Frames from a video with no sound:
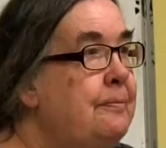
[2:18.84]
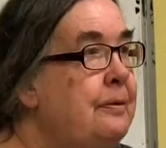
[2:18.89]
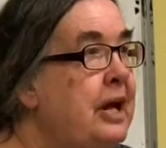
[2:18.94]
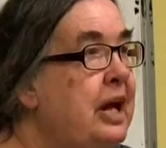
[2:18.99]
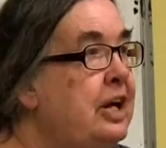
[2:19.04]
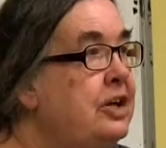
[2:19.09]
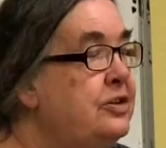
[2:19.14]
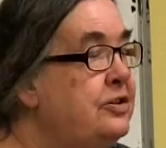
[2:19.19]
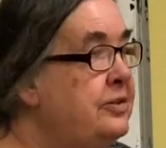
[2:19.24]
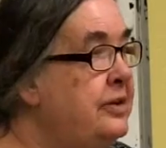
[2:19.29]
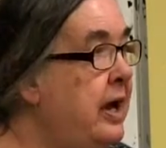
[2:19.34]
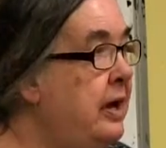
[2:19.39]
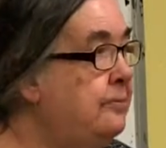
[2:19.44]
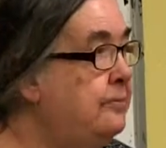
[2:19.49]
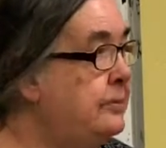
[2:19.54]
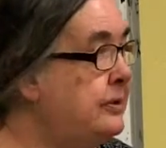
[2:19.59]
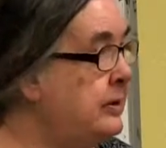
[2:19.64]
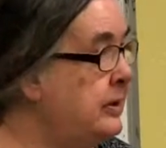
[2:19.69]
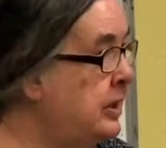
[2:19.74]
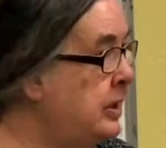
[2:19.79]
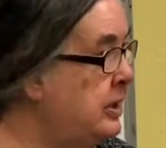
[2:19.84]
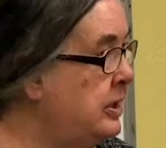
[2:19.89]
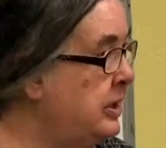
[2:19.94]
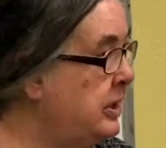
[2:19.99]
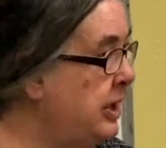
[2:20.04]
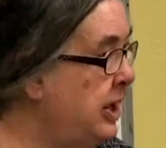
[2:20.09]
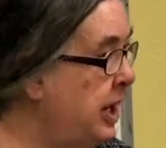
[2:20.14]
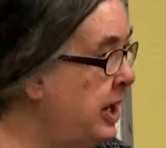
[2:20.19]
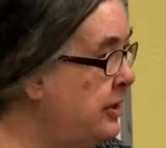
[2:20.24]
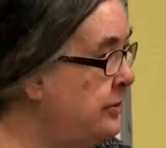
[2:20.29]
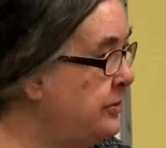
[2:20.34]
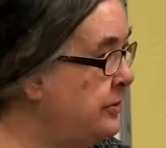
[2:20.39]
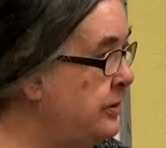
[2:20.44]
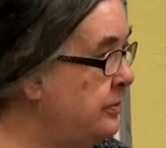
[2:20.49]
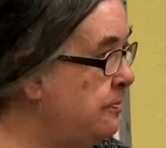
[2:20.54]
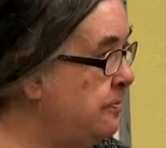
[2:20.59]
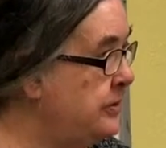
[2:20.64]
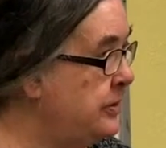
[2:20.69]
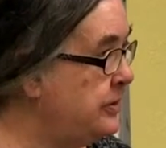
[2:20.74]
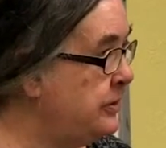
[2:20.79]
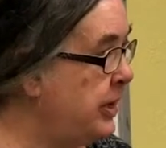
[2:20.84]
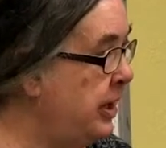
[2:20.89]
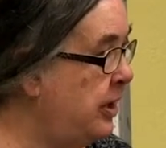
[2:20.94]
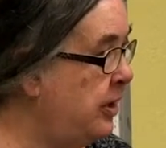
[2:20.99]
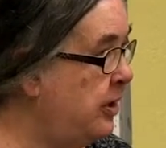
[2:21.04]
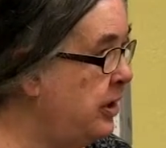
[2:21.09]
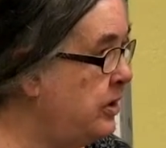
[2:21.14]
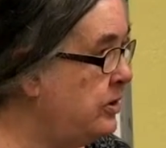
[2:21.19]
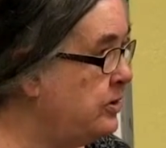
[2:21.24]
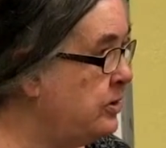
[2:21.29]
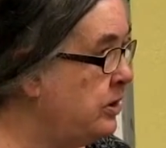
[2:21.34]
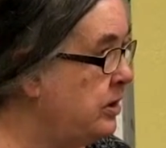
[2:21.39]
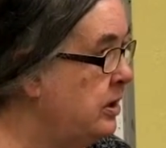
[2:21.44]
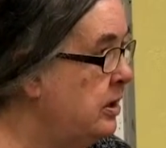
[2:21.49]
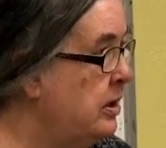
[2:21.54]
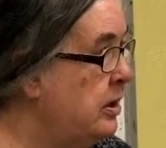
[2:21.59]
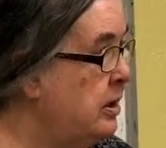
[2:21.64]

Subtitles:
Except in the case of miscarriage,